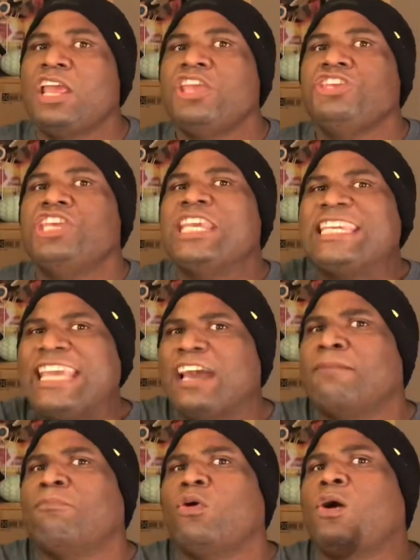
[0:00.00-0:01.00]
you
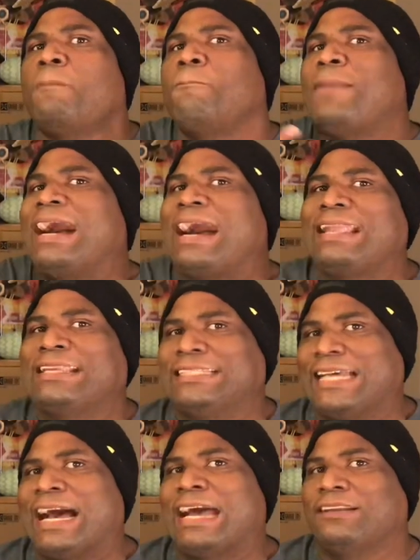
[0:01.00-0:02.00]
get more mileage
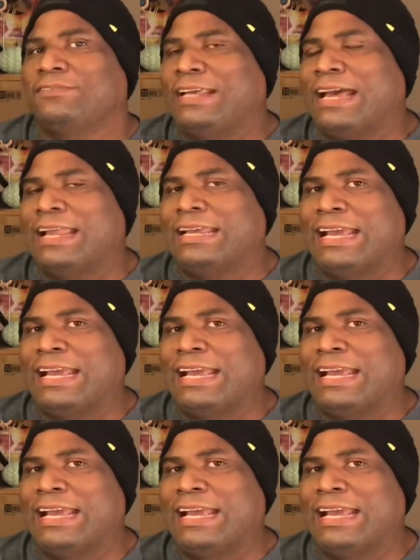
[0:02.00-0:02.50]
out of that,